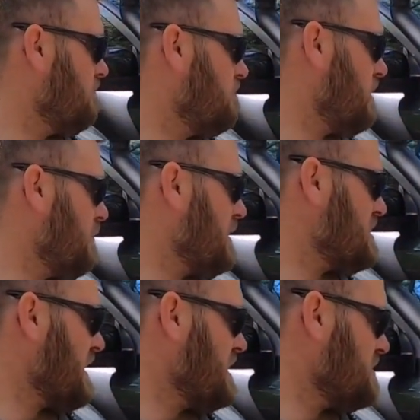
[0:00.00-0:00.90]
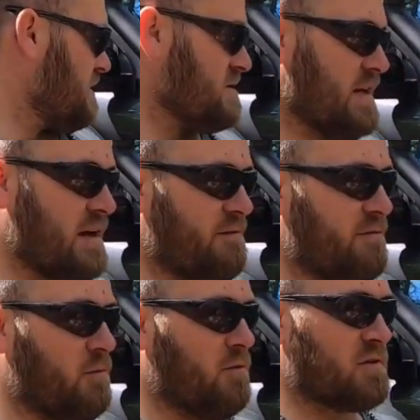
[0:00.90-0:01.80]
But we changed those out
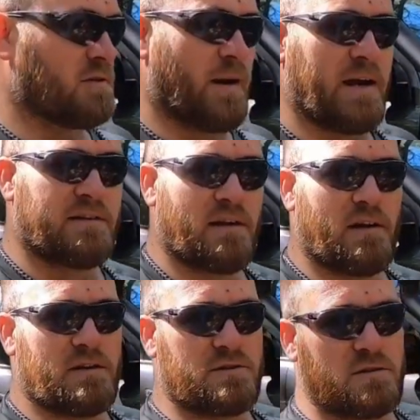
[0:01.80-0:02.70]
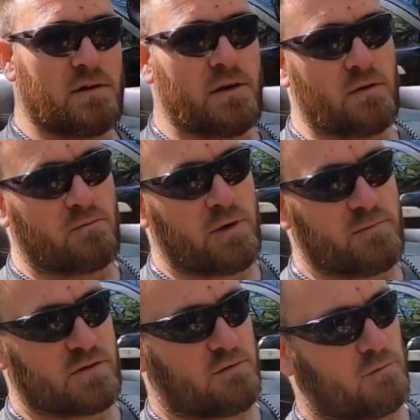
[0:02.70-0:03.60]
for some 18-inch
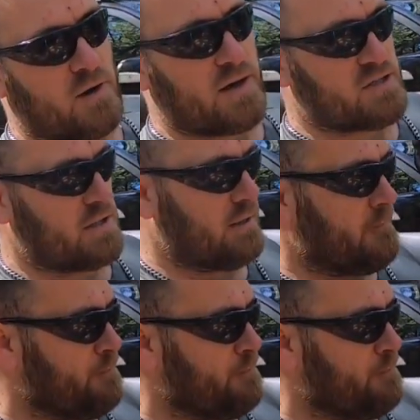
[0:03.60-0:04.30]
rims off a Ranger.